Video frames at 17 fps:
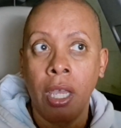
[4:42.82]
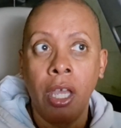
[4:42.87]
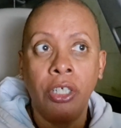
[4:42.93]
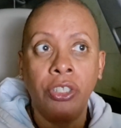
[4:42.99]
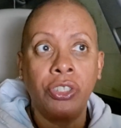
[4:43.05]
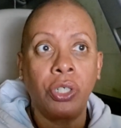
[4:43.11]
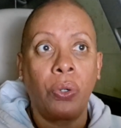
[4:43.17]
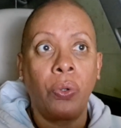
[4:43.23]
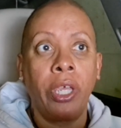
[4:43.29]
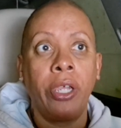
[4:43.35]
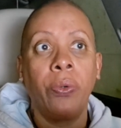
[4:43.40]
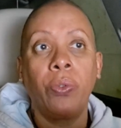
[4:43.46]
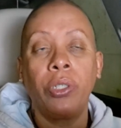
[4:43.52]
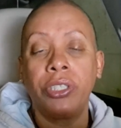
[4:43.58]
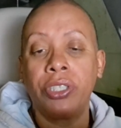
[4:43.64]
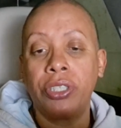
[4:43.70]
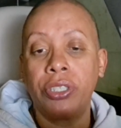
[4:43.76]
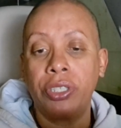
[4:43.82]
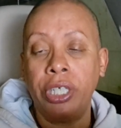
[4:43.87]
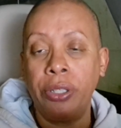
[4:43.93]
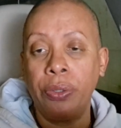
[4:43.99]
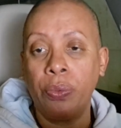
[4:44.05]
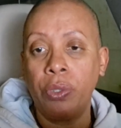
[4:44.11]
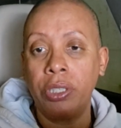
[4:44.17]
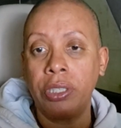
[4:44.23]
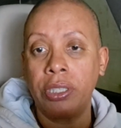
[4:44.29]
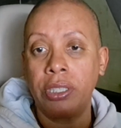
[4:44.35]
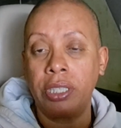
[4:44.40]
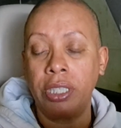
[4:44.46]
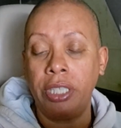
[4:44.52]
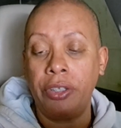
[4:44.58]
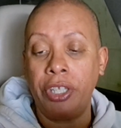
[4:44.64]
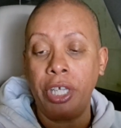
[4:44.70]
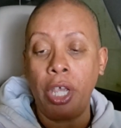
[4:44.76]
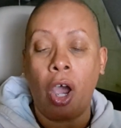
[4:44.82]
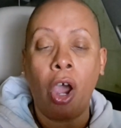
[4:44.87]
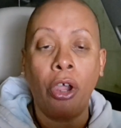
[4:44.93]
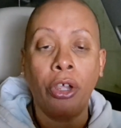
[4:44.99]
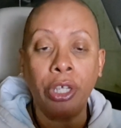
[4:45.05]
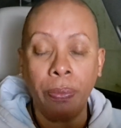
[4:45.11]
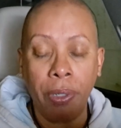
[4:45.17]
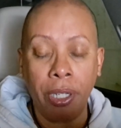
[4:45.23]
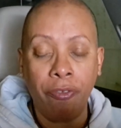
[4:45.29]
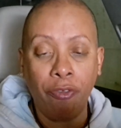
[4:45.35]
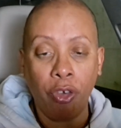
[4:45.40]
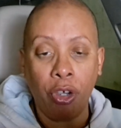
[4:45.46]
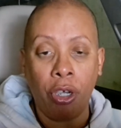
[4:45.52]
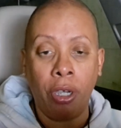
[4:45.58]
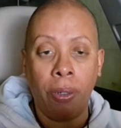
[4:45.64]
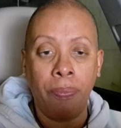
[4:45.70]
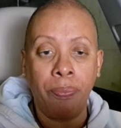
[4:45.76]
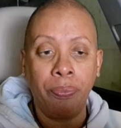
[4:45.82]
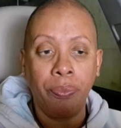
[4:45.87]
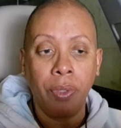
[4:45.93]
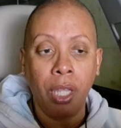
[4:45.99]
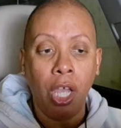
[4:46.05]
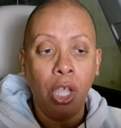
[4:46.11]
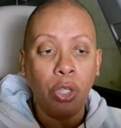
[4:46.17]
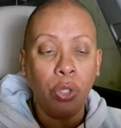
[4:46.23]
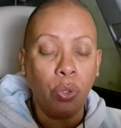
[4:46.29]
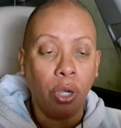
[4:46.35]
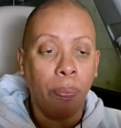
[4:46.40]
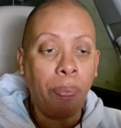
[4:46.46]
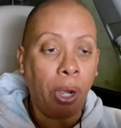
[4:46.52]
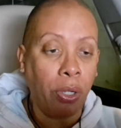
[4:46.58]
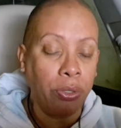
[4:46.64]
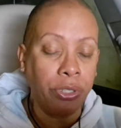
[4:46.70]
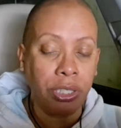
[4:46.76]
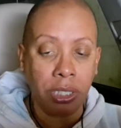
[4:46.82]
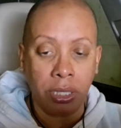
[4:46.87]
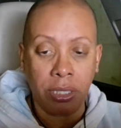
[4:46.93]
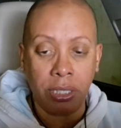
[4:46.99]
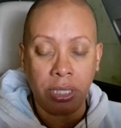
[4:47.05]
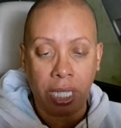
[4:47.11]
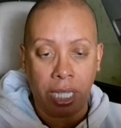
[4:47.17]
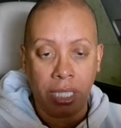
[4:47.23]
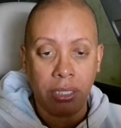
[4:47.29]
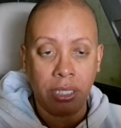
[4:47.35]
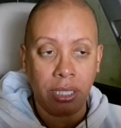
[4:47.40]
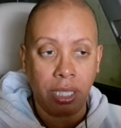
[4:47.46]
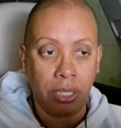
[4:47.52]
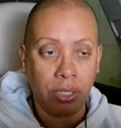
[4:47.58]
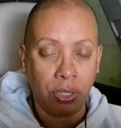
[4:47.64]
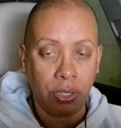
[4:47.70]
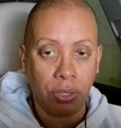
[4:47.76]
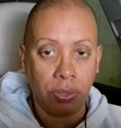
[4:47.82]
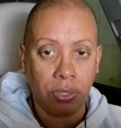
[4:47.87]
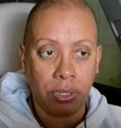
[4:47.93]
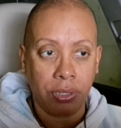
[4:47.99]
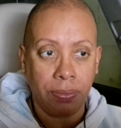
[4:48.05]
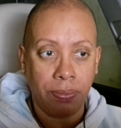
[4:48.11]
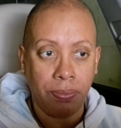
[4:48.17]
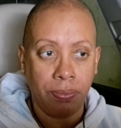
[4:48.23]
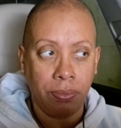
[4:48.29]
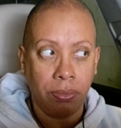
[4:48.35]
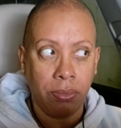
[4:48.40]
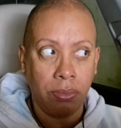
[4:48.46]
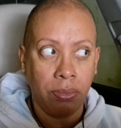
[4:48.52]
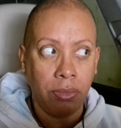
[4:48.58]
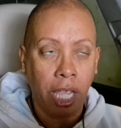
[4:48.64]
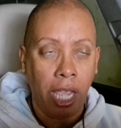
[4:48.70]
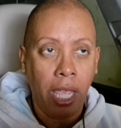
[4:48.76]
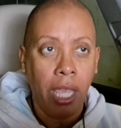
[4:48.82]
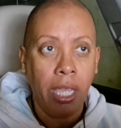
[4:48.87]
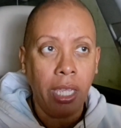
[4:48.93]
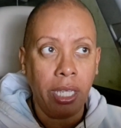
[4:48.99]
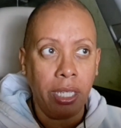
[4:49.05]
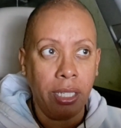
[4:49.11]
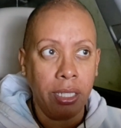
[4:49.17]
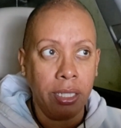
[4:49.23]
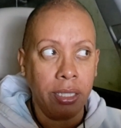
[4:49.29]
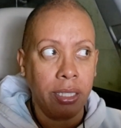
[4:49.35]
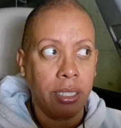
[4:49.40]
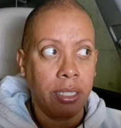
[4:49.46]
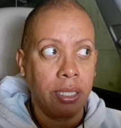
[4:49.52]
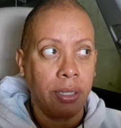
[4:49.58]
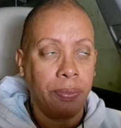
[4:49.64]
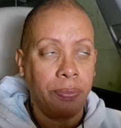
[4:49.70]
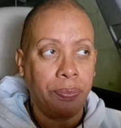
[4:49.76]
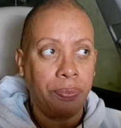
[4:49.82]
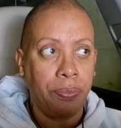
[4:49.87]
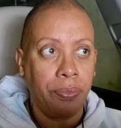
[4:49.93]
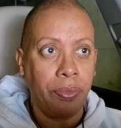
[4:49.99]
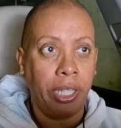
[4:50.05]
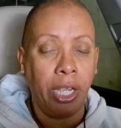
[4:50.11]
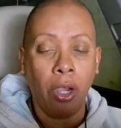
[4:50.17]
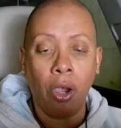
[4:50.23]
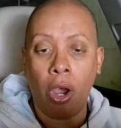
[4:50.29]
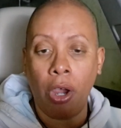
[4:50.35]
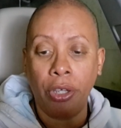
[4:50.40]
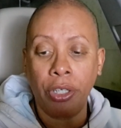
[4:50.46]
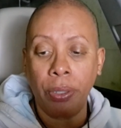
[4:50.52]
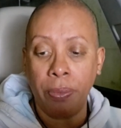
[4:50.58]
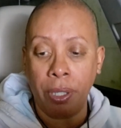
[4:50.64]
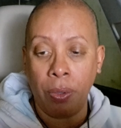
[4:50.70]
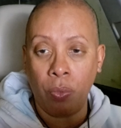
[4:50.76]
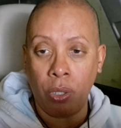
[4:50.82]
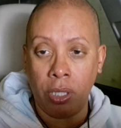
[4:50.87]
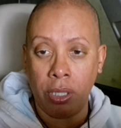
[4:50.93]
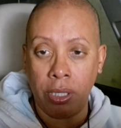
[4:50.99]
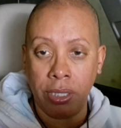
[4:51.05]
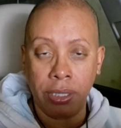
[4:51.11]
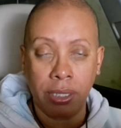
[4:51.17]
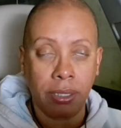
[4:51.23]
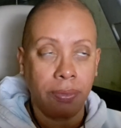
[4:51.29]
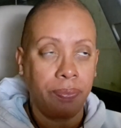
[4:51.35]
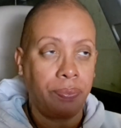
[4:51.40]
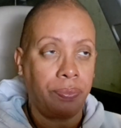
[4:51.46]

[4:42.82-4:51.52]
So here was the argument from your person's ancestors. Is their argument was,